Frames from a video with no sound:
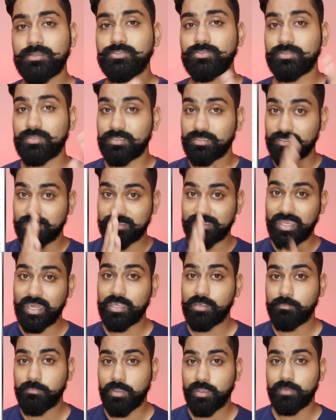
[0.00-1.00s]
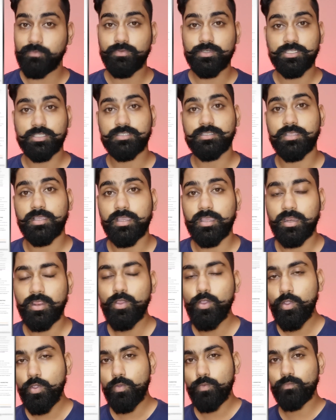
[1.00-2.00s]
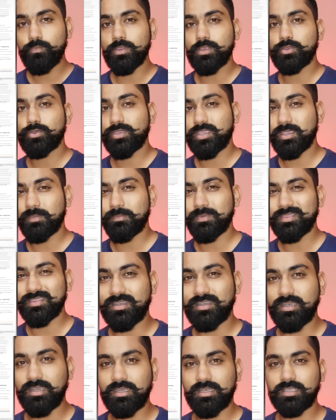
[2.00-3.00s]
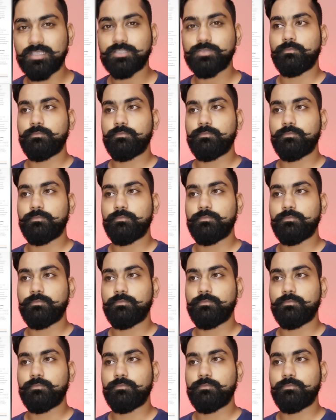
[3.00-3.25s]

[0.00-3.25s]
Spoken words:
So there's a sidebar which is there where you keep details,